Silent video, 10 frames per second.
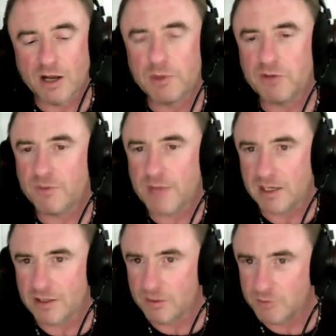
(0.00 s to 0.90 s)
from that
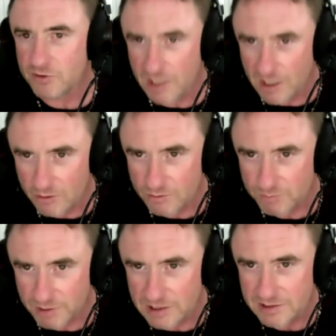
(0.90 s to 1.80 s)
incommunicado
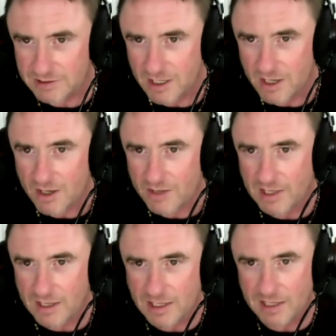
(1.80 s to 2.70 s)
place,
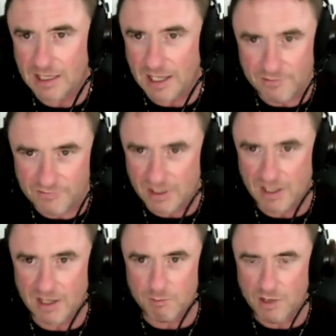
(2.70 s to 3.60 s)
that that
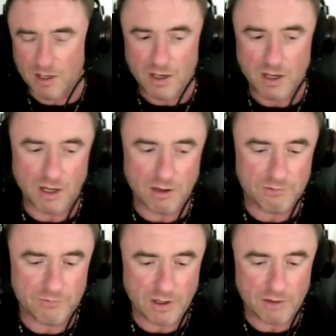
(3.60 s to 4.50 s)
lifetime
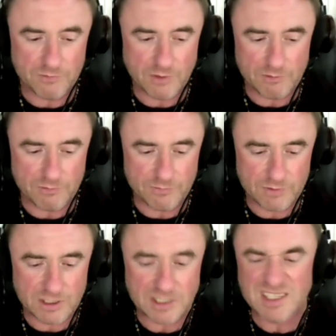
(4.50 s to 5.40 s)
of of of
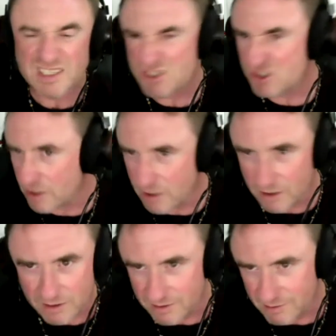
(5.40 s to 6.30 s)

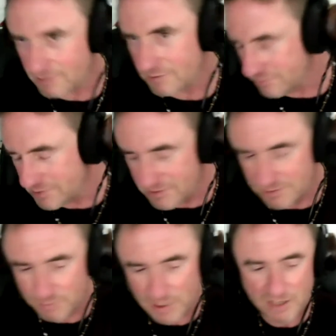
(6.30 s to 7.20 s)
conditioning. You know, it's a
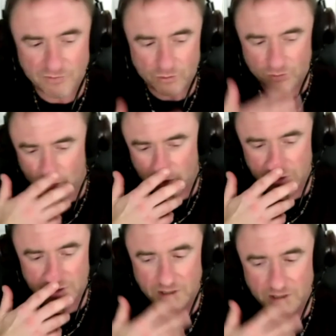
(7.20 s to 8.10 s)
behavioral
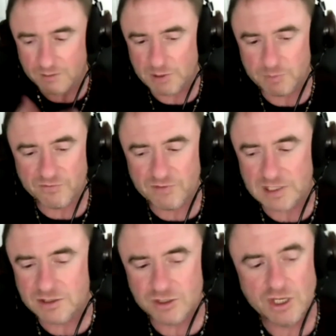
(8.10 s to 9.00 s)
word. Uh, people
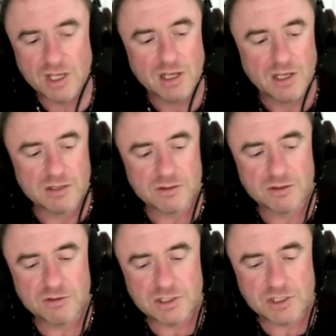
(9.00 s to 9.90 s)
flinch and
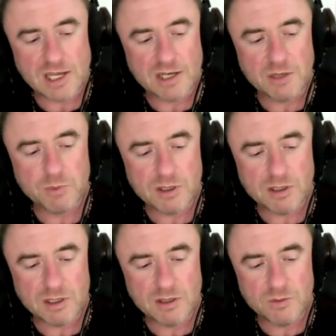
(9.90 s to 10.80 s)
cringe at it, but
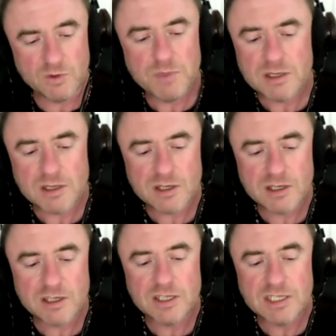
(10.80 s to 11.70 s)
we've been
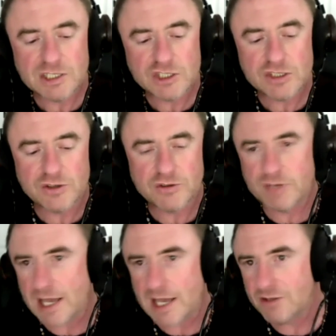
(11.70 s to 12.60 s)
conditioned to
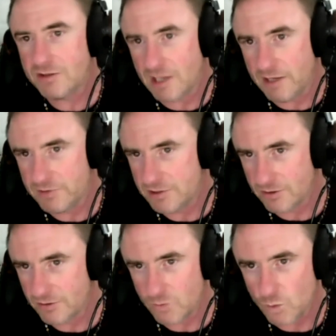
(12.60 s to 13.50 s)
react to life a
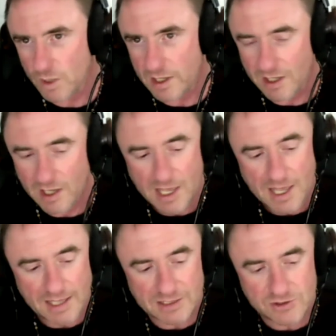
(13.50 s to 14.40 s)
certain way.
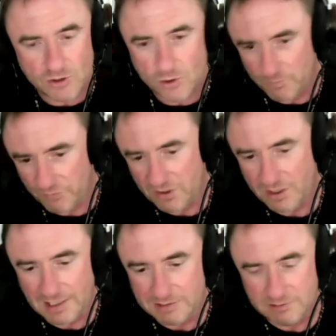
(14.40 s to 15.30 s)
And so, a